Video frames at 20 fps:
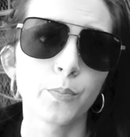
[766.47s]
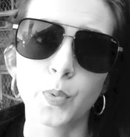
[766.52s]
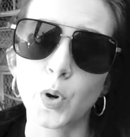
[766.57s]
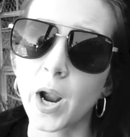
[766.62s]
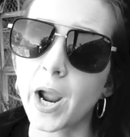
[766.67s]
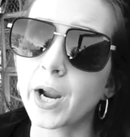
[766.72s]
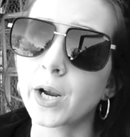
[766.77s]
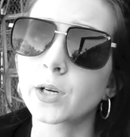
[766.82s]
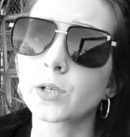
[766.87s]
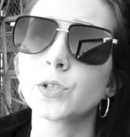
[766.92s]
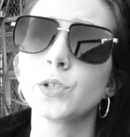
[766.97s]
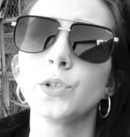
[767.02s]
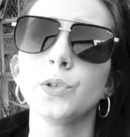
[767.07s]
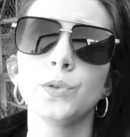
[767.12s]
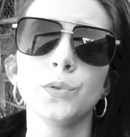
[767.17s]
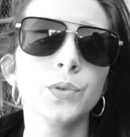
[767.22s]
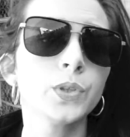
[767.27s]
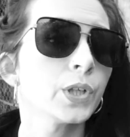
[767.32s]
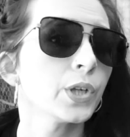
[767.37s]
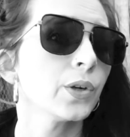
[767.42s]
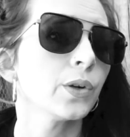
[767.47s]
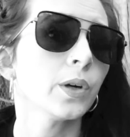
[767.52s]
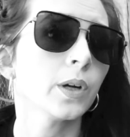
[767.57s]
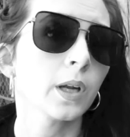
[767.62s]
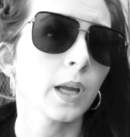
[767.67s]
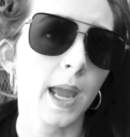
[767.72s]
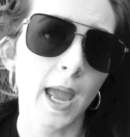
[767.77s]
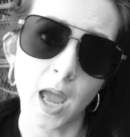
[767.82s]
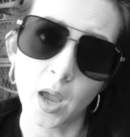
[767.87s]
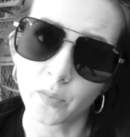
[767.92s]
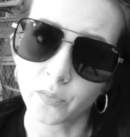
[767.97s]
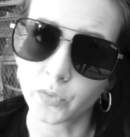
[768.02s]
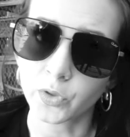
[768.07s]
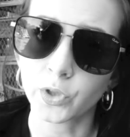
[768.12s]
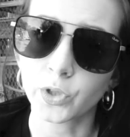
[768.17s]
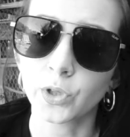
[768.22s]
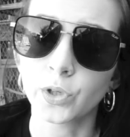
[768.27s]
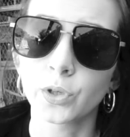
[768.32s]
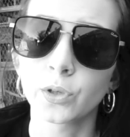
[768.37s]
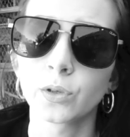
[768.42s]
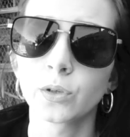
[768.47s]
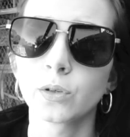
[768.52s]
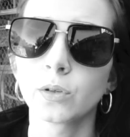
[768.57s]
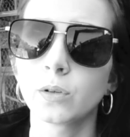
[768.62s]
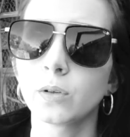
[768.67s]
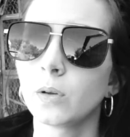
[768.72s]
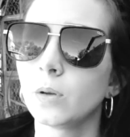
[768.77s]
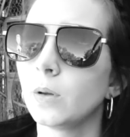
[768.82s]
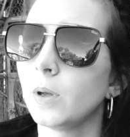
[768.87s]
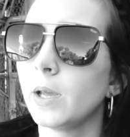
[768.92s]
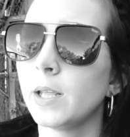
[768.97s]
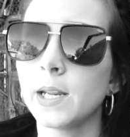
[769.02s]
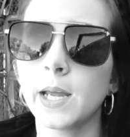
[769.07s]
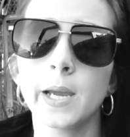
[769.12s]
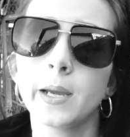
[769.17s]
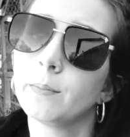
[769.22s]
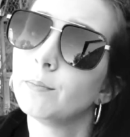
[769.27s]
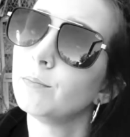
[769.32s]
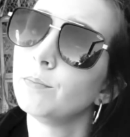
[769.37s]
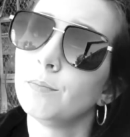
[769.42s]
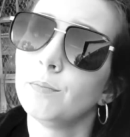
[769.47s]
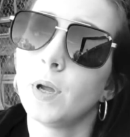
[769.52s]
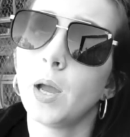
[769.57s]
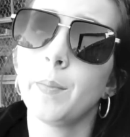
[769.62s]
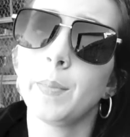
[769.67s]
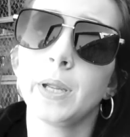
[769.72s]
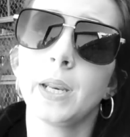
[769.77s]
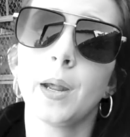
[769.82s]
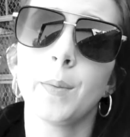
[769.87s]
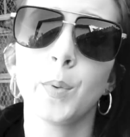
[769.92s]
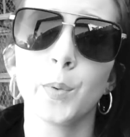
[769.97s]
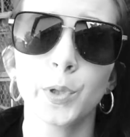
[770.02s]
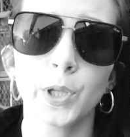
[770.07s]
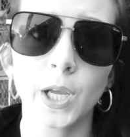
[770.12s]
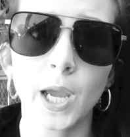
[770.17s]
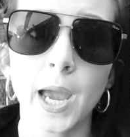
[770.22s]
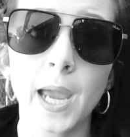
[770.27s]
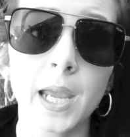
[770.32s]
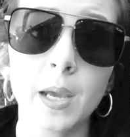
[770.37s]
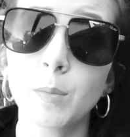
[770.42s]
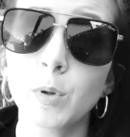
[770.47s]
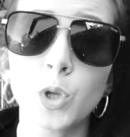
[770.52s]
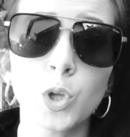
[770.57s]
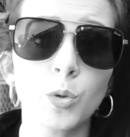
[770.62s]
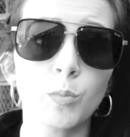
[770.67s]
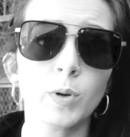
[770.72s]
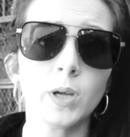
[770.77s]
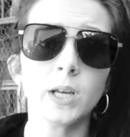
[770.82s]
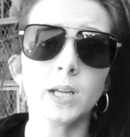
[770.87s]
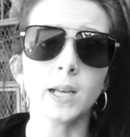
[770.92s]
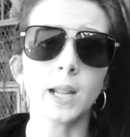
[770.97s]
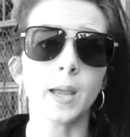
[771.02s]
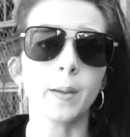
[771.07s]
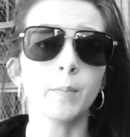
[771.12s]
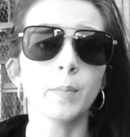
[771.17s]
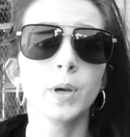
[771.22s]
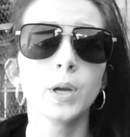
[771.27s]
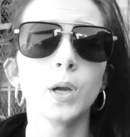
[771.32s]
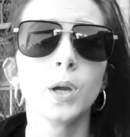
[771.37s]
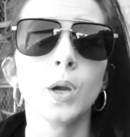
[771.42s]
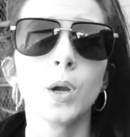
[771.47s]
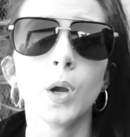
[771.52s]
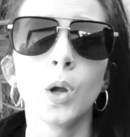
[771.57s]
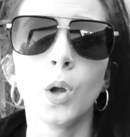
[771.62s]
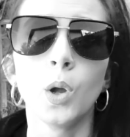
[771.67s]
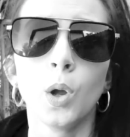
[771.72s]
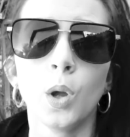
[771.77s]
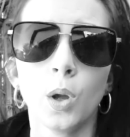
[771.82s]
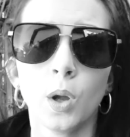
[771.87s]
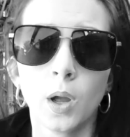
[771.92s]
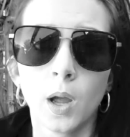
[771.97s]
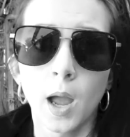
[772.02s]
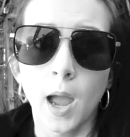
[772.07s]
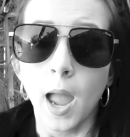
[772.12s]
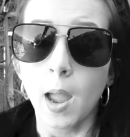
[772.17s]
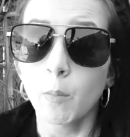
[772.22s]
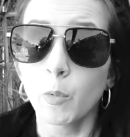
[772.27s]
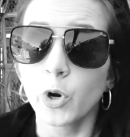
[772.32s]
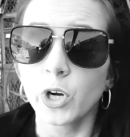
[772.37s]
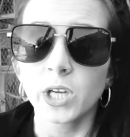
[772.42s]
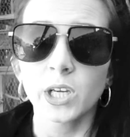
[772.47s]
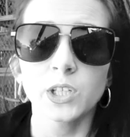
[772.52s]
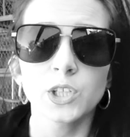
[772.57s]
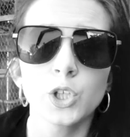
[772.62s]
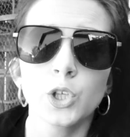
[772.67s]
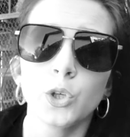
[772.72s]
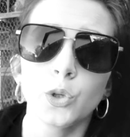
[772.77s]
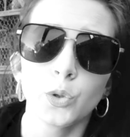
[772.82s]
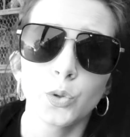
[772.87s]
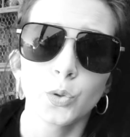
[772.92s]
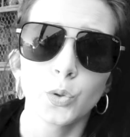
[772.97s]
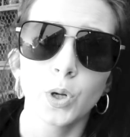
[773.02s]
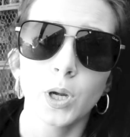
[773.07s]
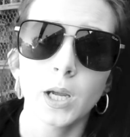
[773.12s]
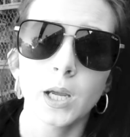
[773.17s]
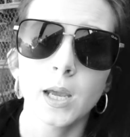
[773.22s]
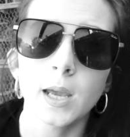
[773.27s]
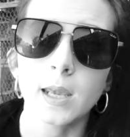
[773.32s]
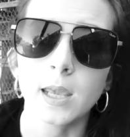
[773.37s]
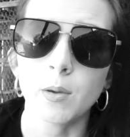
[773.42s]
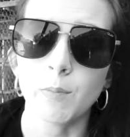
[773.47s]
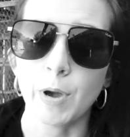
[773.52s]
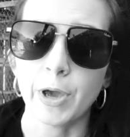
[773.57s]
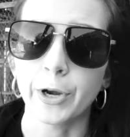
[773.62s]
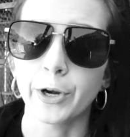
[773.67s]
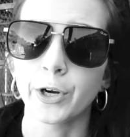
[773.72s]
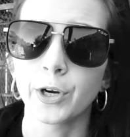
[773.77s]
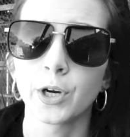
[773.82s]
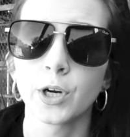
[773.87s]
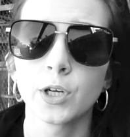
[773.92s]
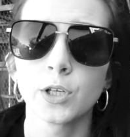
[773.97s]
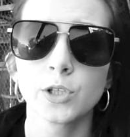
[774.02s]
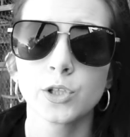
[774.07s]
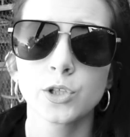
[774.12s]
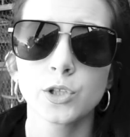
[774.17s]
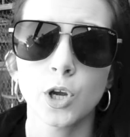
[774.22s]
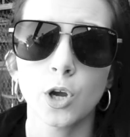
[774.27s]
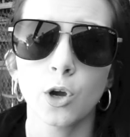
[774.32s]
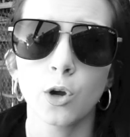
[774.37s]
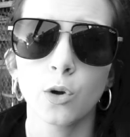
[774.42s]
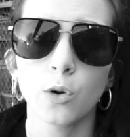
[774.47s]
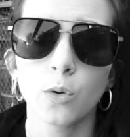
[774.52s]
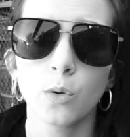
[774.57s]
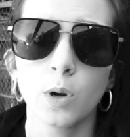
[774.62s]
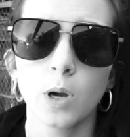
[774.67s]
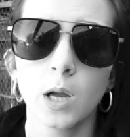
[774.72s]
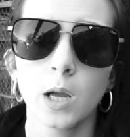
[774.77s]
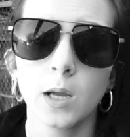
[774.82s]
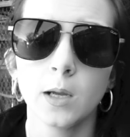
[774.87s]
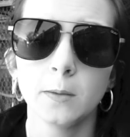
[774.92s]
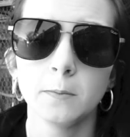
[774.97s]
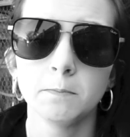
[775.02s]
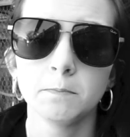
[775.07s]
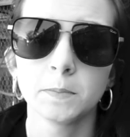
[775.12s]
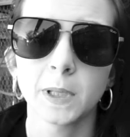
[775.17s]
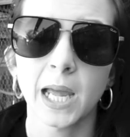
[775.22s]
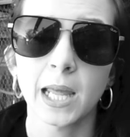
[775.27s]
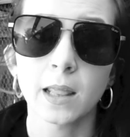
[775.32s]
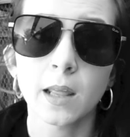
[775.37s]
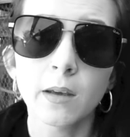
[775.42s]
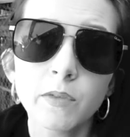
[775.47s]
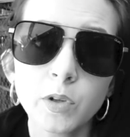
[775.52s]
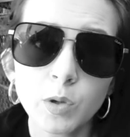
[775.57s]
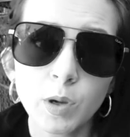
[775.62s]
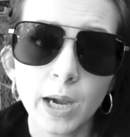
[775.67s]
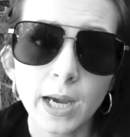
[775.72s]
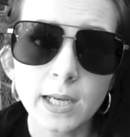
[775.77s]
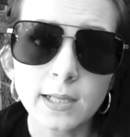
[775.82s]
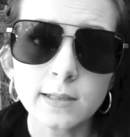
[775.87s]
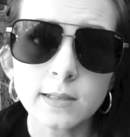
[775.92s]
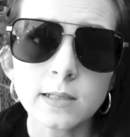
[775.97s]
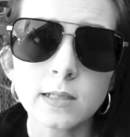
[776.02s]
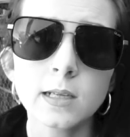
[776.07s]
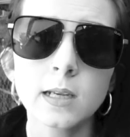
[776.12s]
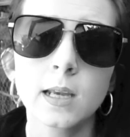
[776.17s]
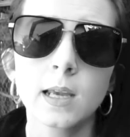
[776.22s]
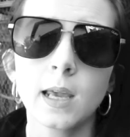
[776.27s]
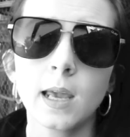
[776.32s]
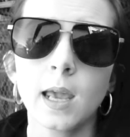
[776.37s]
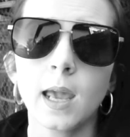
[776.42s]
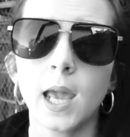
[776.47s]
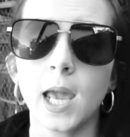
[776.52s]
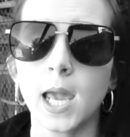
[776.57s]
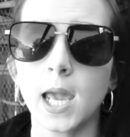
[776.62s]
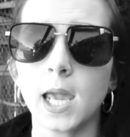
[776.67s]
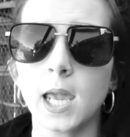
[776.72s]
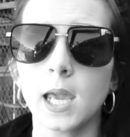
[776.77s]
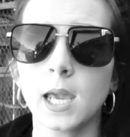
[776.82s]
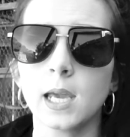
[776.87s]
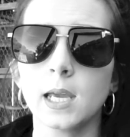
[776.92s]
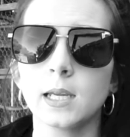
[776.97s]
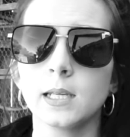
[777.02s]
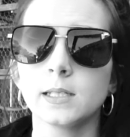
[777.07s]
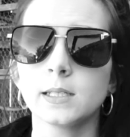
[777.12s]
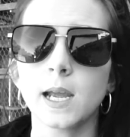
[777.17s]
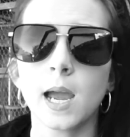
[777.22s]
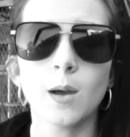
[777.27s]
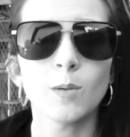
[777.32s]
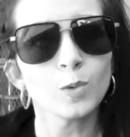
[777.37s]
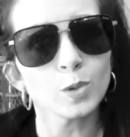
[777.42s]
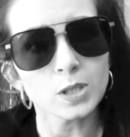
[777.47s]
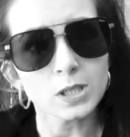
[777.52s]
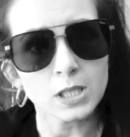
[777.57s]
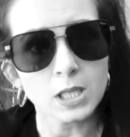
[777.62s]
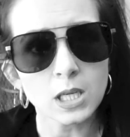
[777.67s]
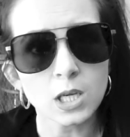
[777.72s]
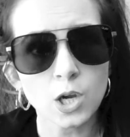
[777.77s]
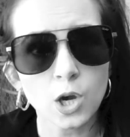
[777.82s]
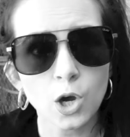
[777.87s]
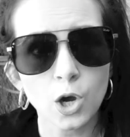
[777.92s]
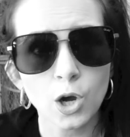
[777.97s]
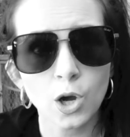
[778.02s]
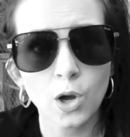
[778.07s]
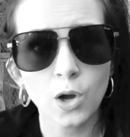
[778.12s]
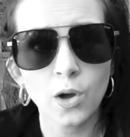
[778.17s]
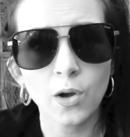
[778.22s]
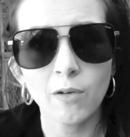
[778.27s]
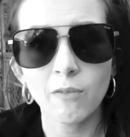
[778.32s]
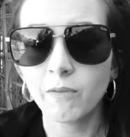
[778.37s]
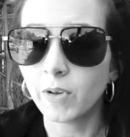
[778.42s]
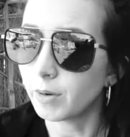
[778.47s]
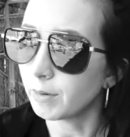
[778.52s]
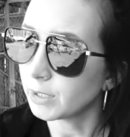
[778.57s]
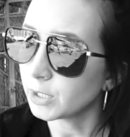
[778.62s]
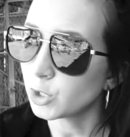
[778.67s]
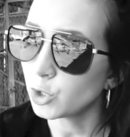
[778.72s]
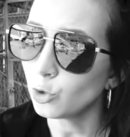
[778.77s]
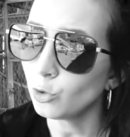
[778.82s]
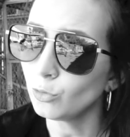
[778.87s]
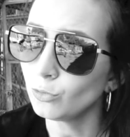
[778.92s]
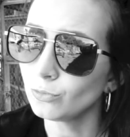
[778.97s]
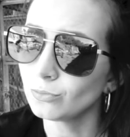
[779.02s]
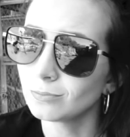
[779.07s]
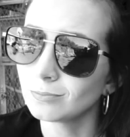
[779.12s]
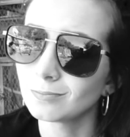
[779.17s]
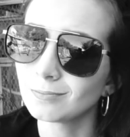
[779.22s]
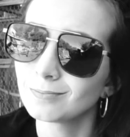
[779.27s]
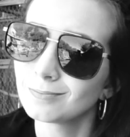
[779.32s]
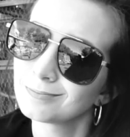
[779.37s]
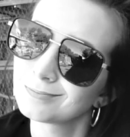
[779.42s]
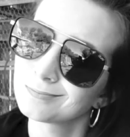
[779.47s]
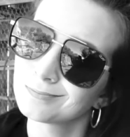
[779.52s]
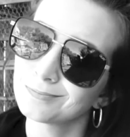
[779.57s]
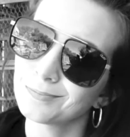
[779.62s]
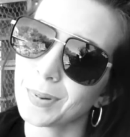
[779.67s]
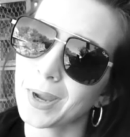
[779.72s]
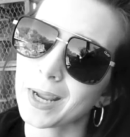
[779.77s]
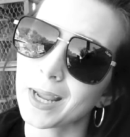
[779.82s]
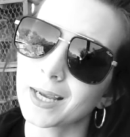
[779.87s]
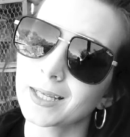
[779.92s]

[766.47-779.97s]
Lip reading: prior to, during, after, and I am human, and I'm working to get better. So I love you guys, and I will see y'all very soon. Bye